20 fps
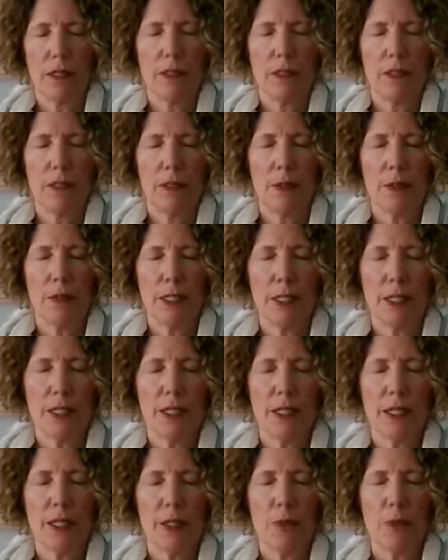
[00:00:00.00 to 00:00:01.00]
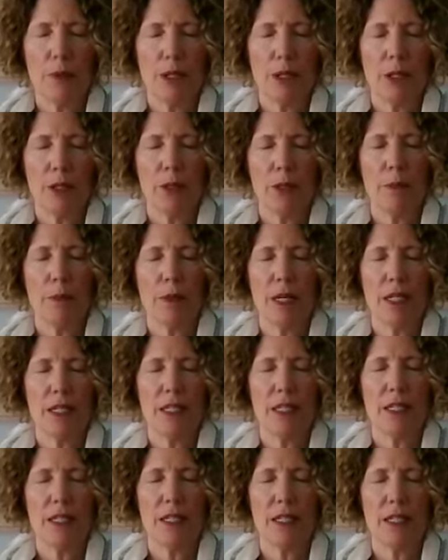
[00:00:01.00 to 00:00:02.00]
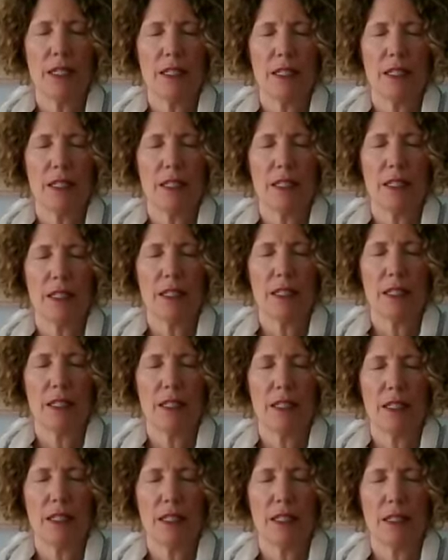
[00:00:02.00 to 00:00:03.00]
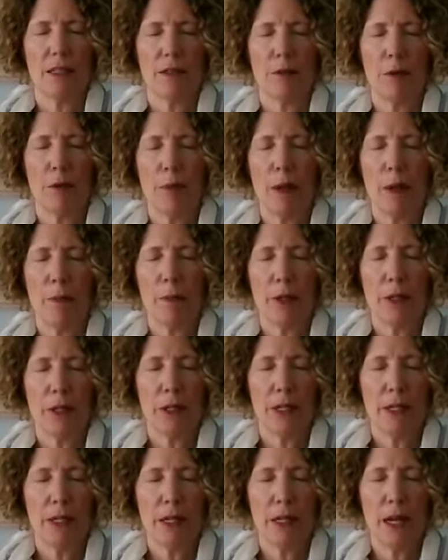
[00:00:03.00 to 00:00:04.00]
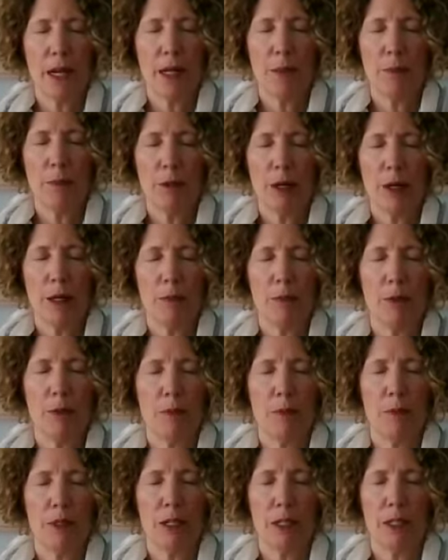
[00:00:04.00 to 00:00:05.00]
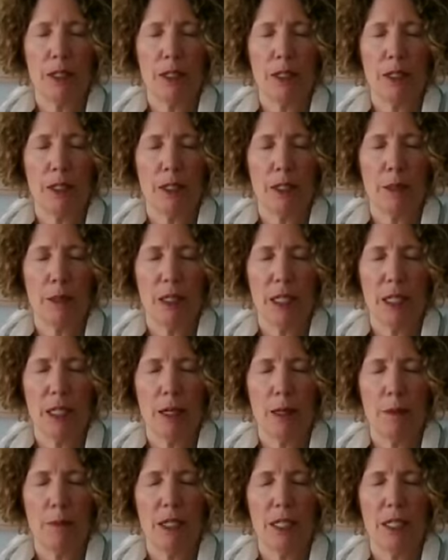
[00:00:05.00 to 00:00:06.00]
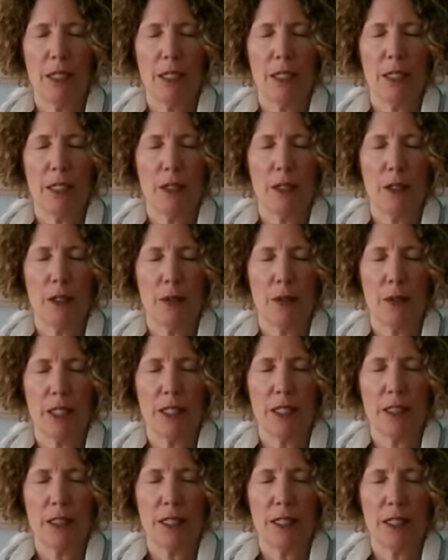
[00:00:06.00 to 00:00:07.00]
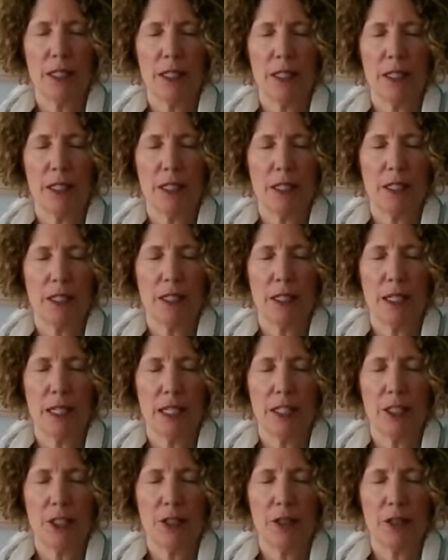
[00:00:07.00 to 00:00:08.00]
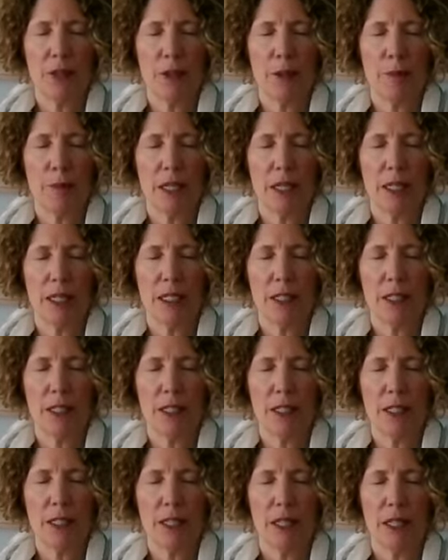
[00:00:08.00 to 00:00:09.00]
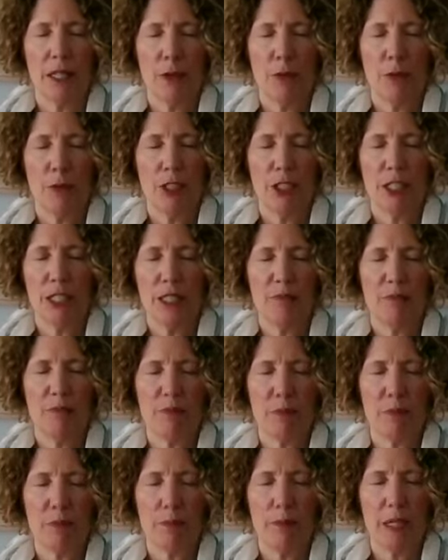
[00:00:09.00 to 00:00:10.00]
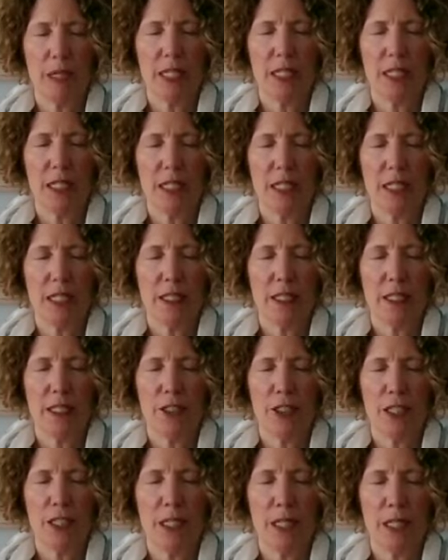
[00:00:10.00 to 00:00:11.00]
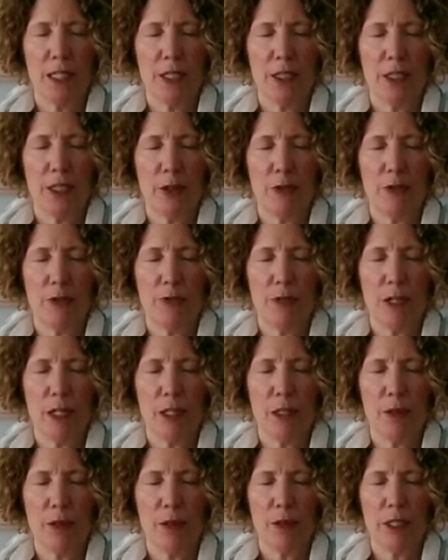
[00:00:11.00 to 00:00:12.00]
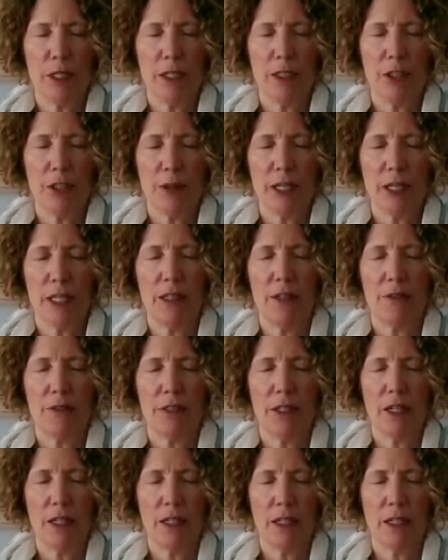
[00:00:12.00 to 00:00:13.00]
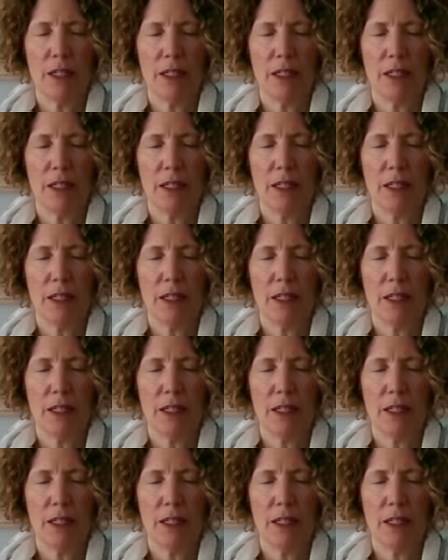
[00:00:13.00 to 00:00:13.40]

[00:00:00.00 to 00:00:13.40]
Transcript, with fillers: And noticing where your mind is. Remember, not a problem. Thoughts are going to be coming and going. This is the nature of the mind. We're just making a decision not to follow the trail of thought.